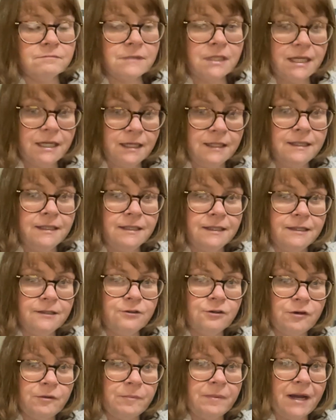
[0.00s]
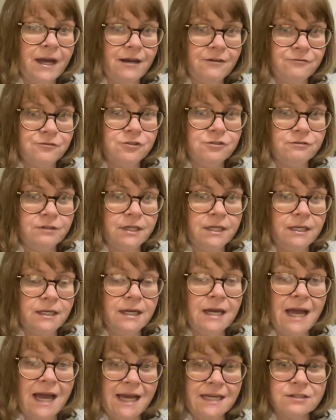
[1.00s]
cleaning up after it
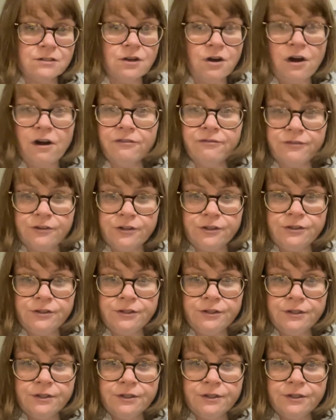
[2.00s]
as often.